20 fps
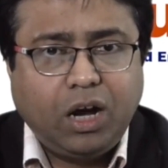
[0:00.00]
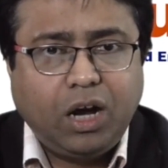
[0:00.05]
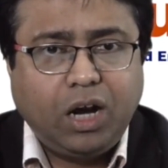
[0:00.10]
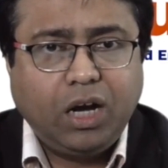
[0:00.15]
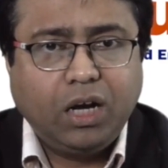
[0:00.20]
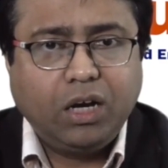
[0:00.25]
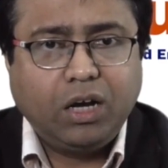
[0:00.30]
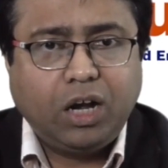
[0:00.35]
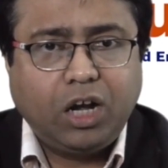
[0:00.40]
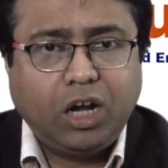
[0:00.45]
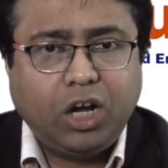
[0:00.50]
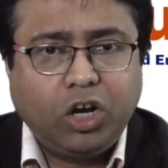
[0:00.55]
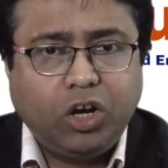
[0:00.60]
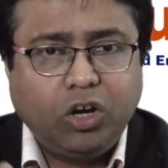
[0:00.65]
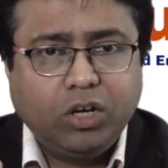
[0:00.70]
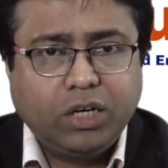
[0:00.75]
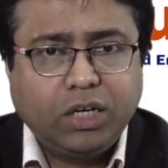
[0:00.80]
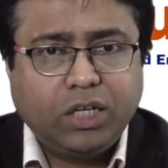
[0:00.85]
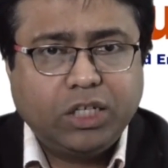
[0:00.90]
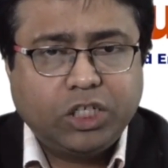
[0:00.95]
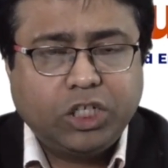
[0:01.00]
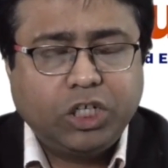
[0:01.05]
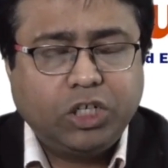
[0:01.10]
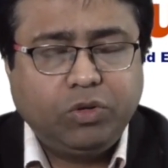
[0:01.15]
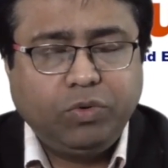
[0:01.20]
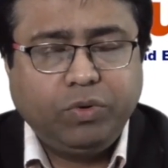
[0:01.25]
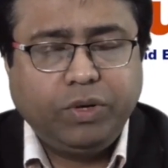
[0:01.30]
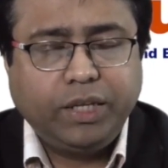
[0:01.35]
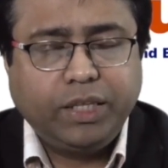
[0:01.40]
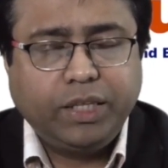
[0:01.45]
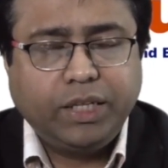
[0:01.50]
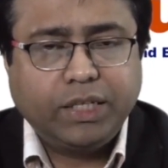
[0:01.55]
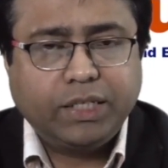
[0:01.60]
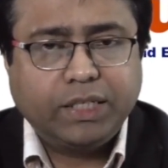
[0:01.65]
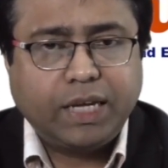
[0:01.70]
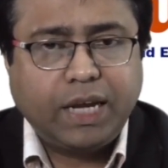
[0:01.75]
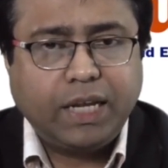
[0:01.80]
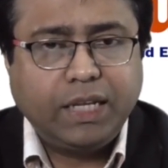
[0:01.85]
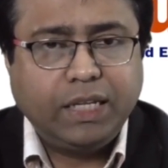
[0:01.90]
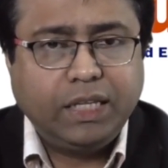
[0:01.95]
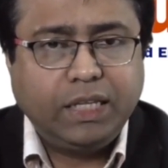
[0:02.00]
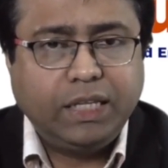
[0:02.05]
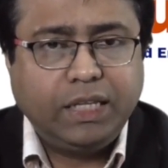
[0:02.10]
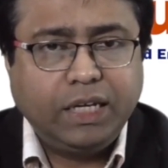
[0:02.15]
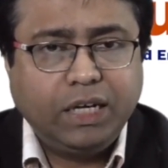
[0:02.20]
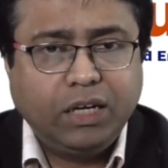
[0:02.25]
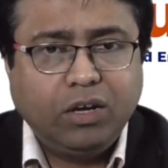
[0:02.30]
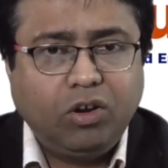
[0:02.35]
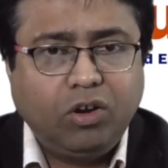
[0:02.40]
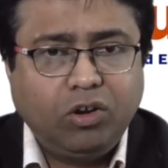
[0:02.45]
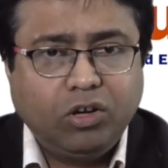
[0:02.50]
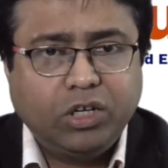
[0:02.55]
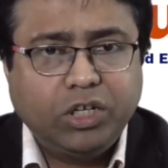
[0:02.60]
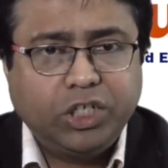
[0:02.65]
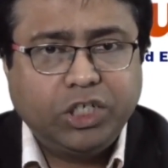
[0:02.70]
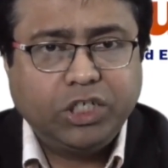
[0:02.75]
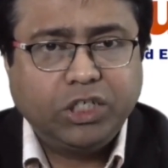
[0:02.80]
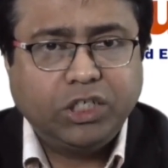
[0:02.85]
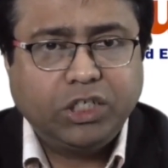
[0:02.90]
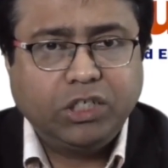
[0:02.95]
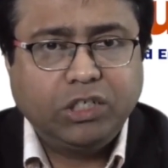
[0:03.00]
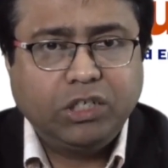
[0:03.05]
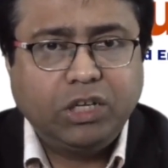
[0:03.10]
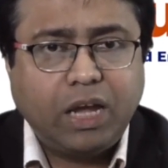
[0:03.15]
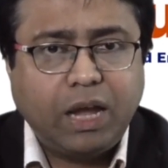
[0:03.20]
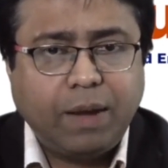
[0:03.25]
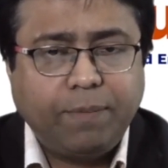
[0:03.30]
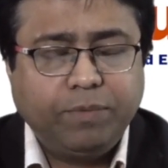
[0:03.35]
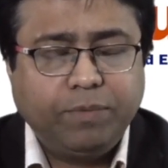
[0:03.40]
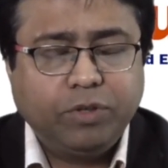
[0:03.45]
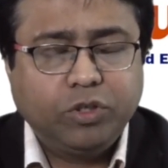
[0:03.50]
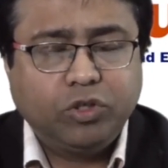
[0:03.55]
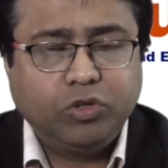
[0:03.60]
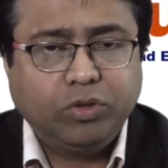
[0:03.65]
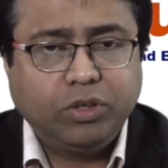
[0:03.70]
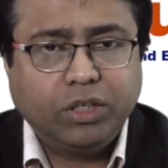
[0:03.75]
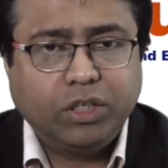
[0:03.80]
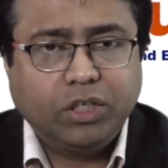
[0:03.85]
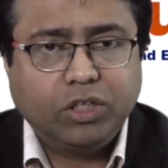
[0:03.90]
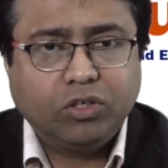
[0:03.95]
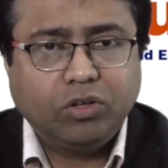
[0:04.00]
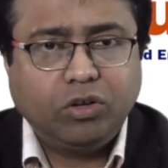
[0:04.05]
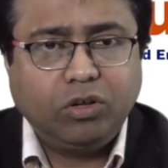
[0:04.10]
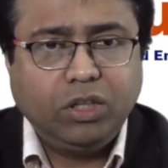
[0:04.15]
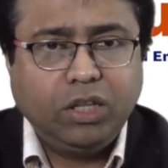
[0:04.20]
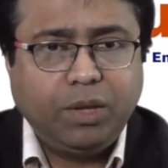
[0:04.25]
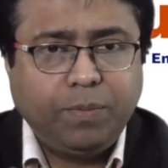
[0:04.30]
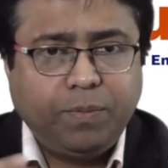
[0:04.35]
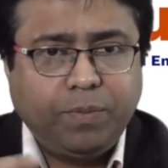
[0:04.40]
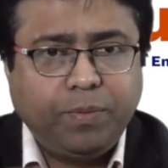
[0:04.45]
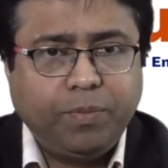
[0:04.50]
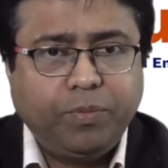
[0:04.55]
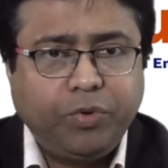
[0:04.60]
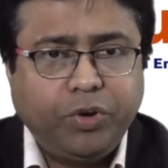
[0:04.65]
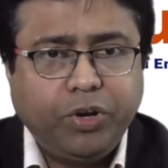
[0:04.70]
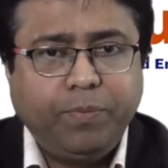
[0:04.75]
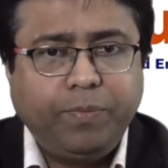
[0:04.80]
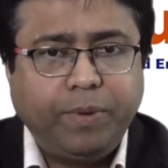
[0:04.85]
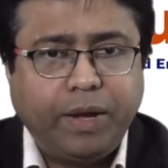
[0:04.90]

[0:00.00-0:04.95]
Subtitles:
are all clustered together, and their alterations actually happens together. So all the apoptotic